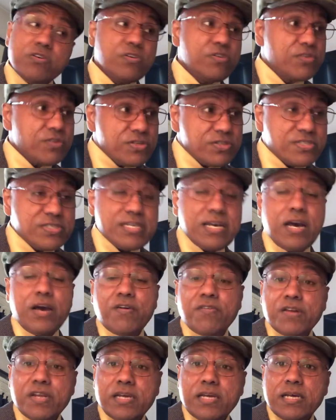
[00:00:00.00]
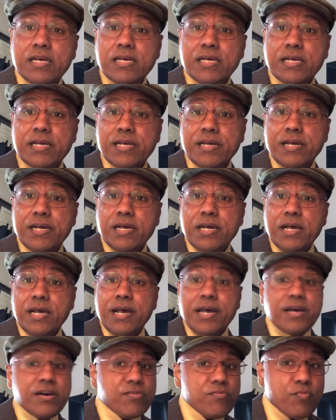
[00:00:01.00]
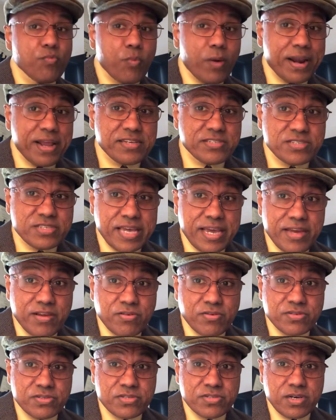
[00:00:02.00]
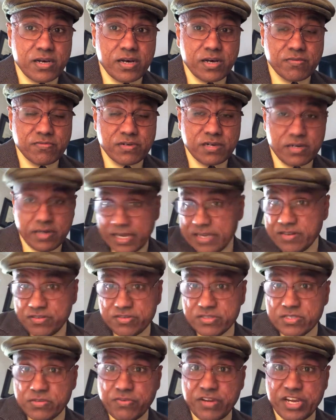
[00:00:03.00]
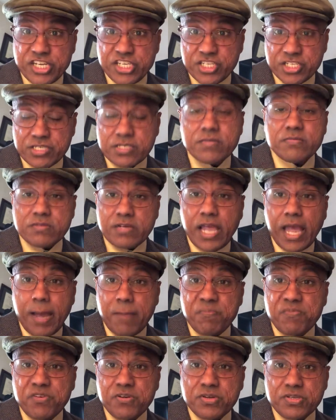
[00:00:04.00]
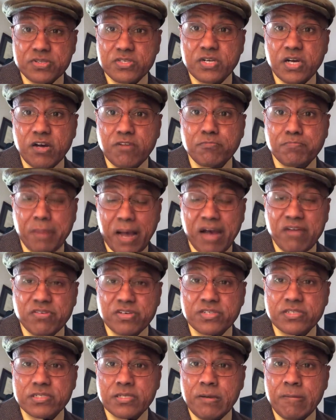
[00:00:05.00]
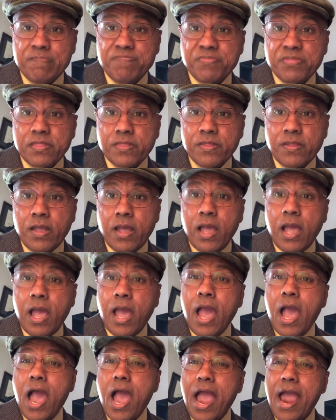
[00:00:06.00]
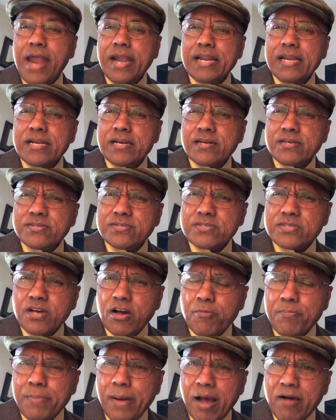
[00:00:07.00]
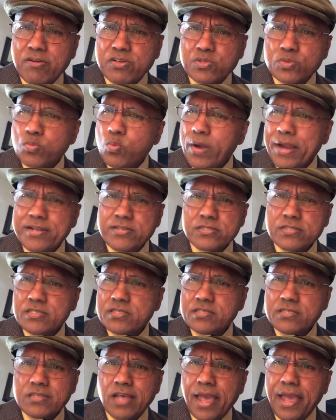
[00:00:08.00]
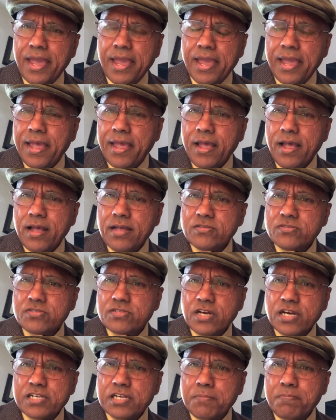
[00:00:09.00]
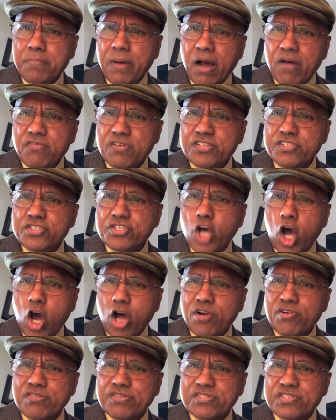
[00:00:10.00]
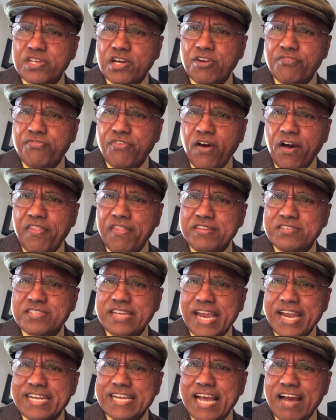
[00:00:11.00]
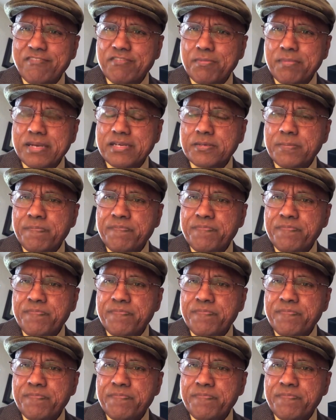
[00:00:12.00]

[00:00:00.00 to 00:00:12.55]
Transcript: Reserved. When I say reserved, like reservation. Yeah. Reserved powers. And in reserved powers, where does it say certain powers are reserved for the state government?